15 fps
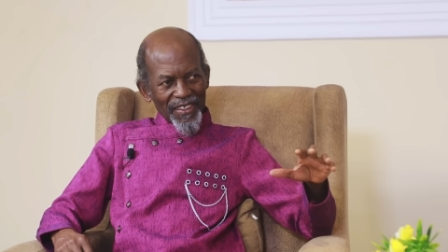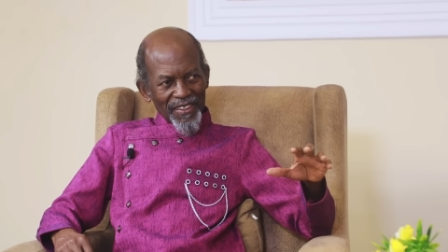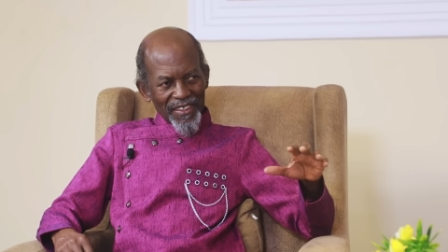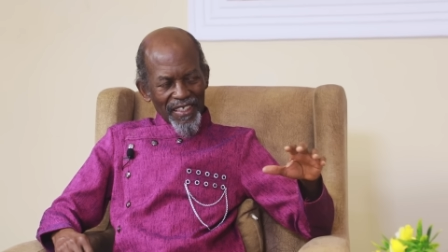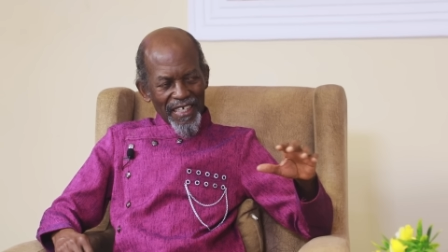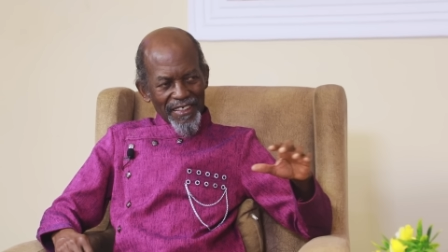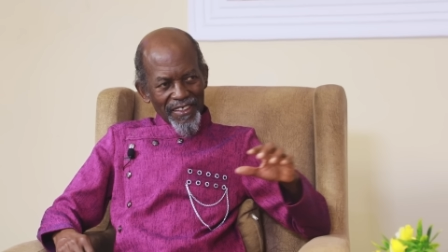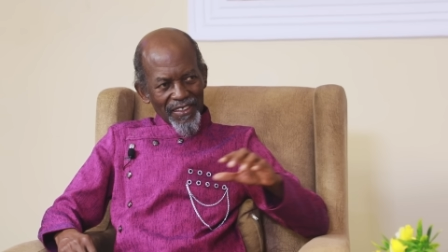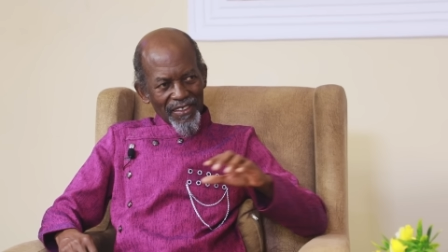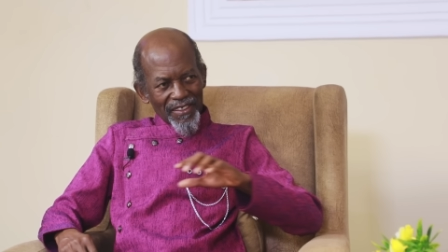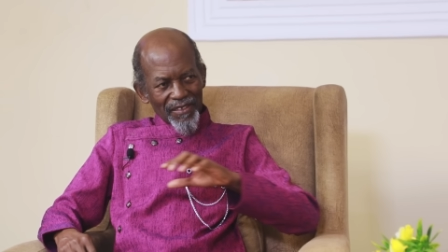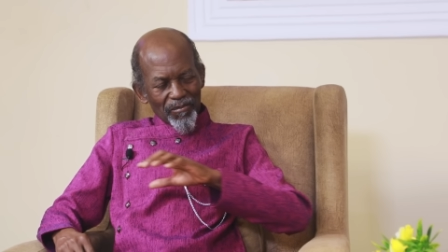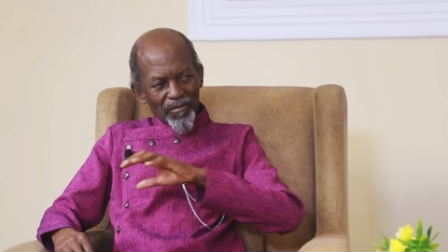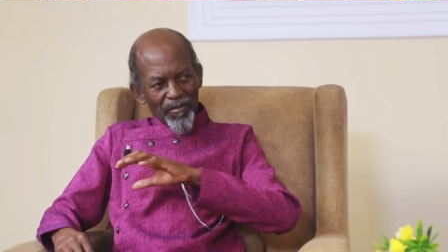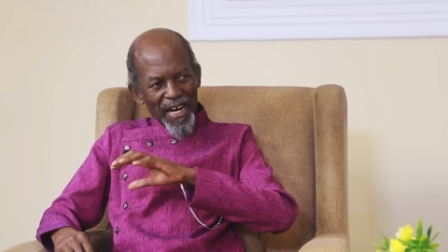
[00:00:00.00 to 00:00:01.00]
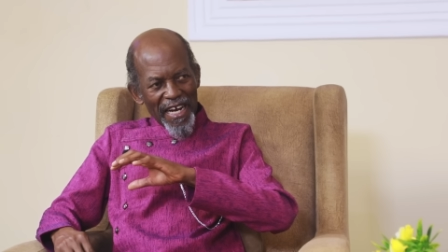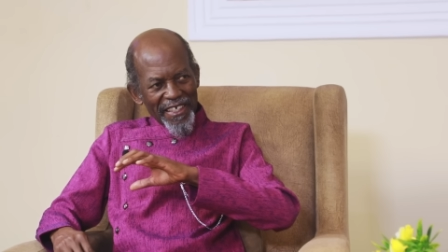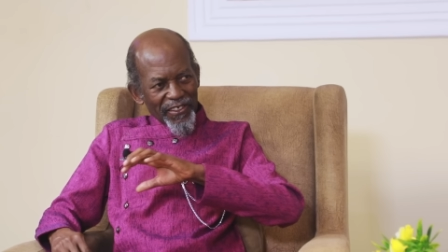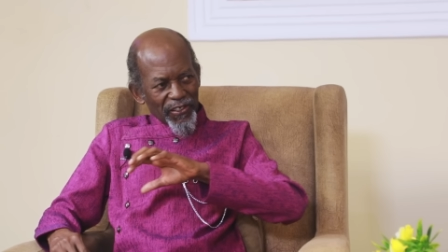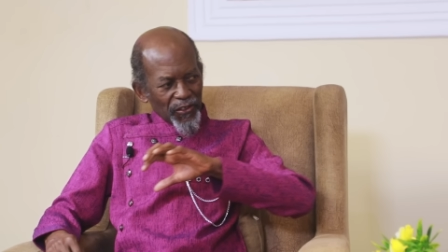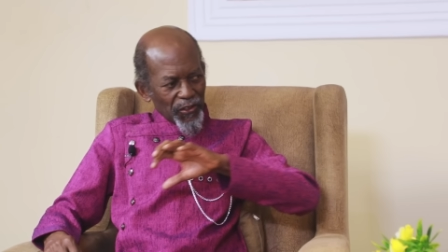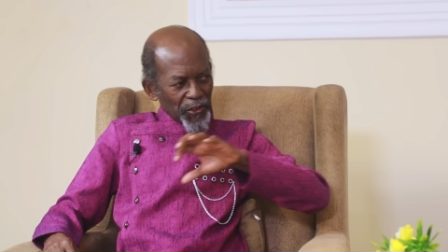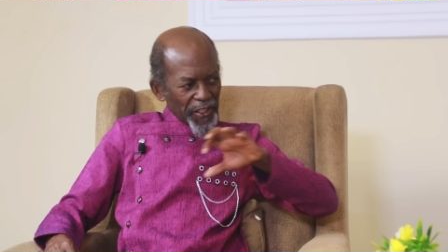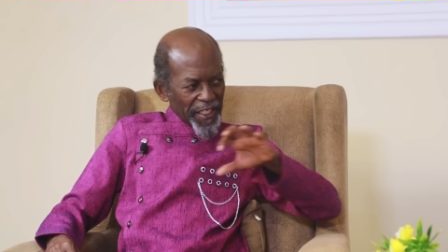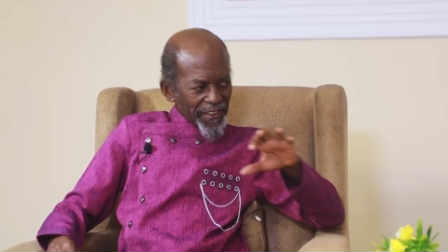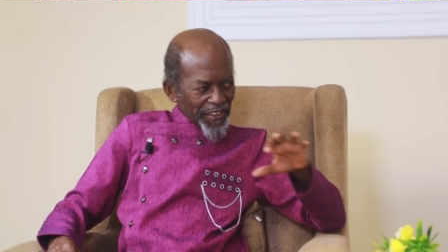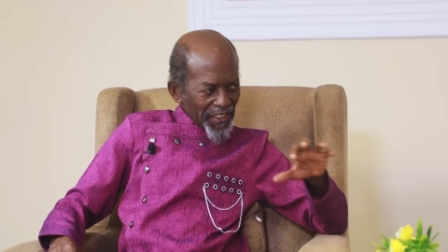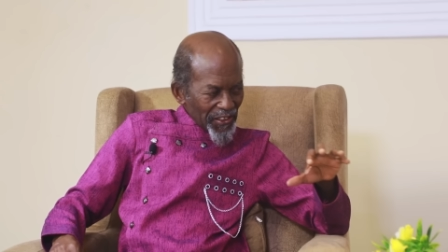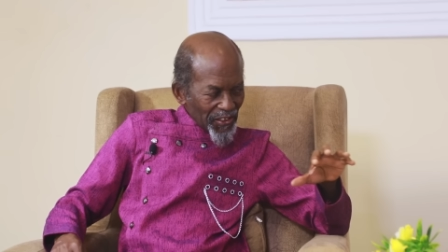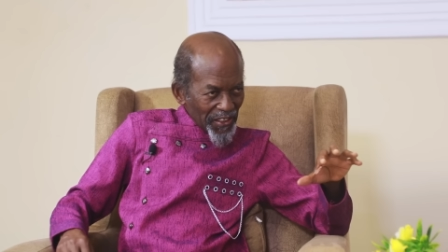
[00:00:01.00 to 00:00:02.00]
that mind
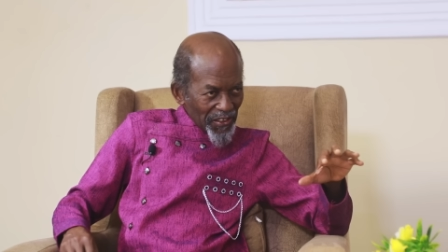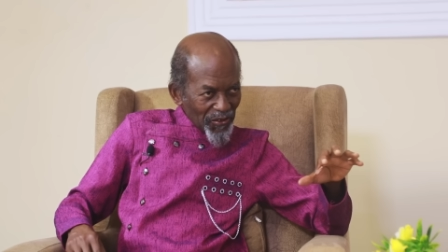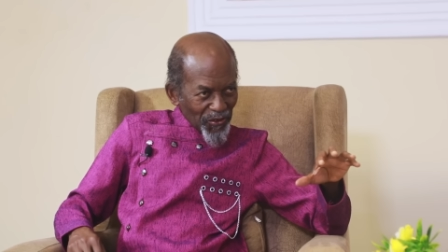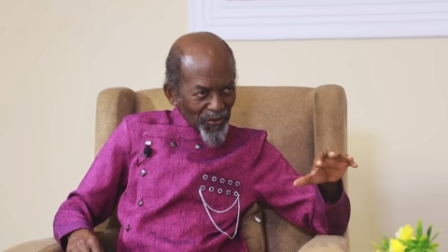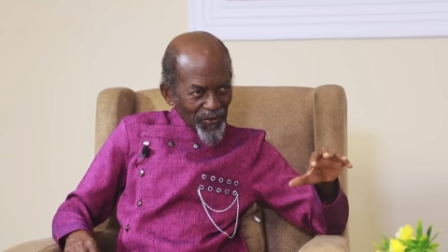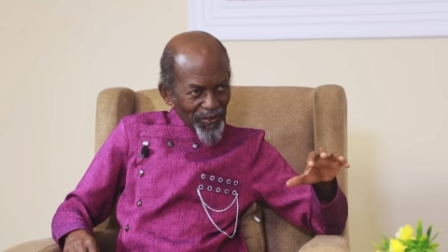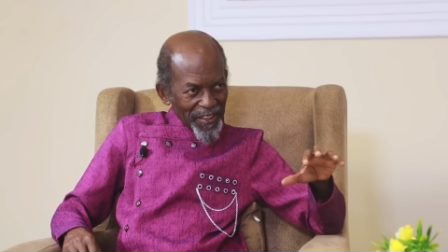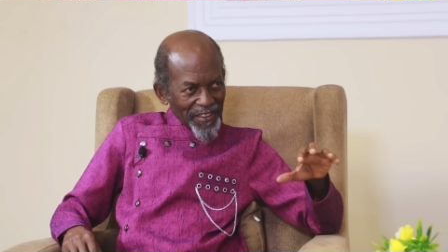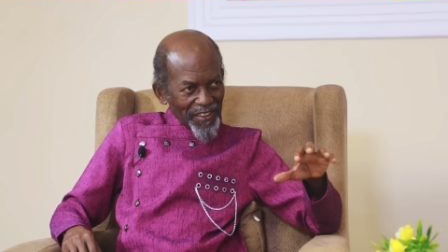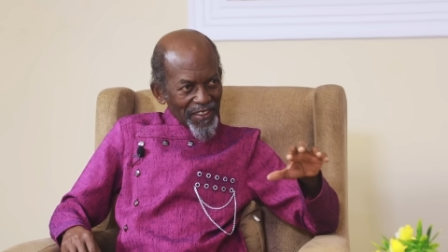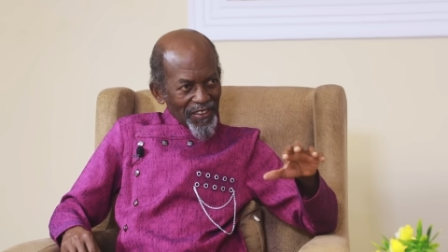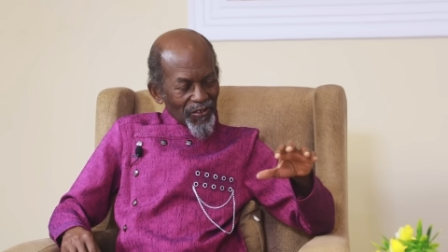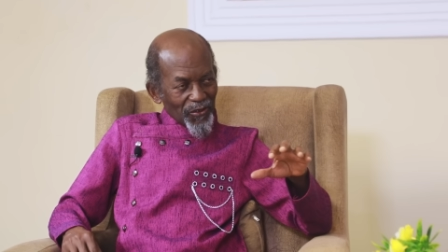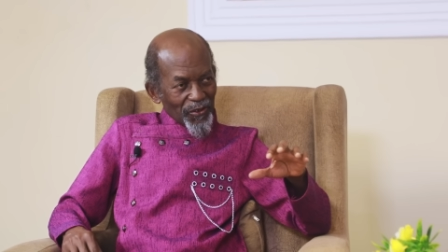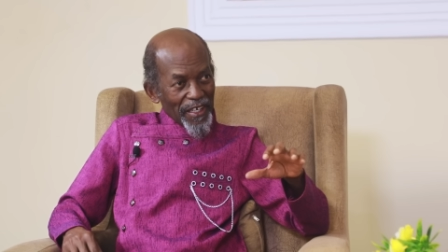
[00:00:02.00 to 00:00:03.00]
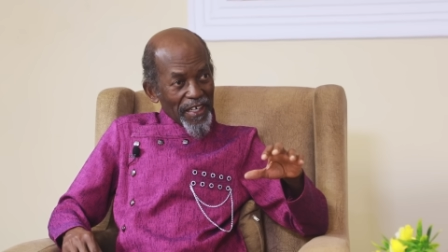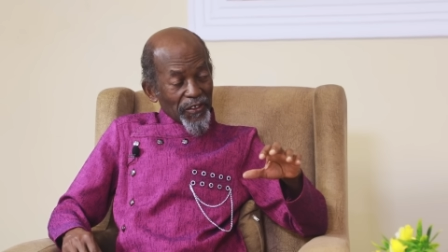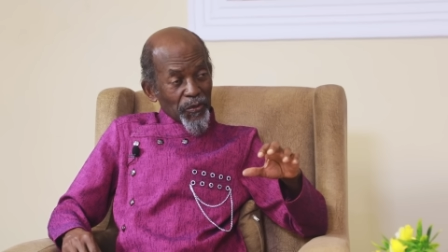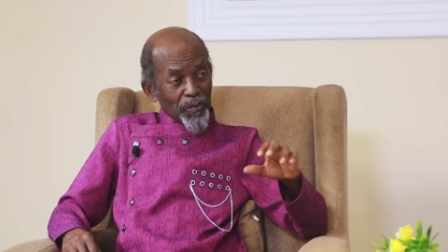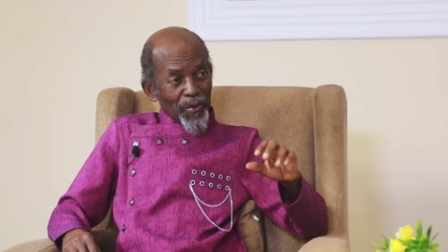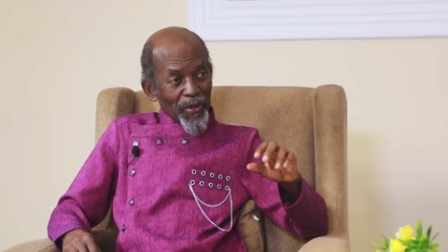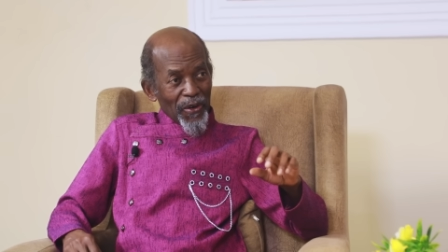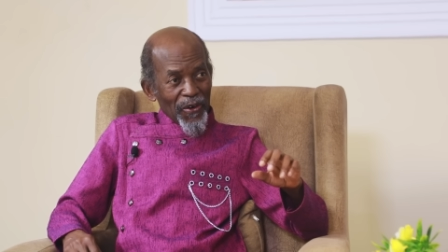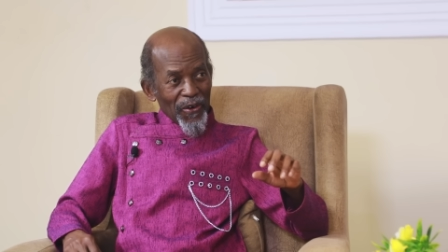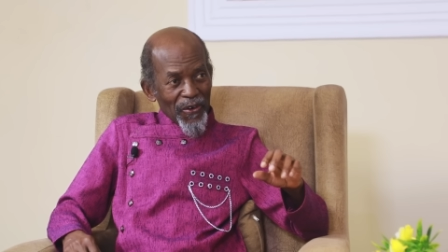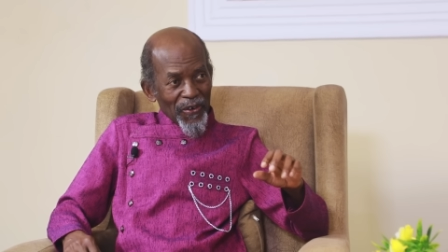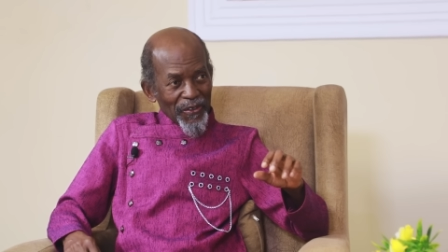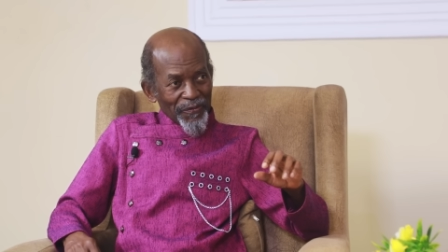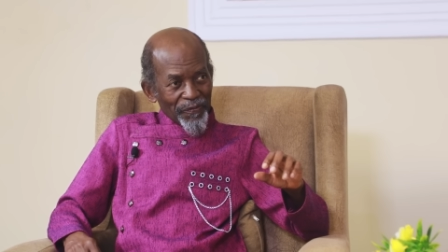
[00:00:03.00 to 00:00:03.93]
stretches into it to explore.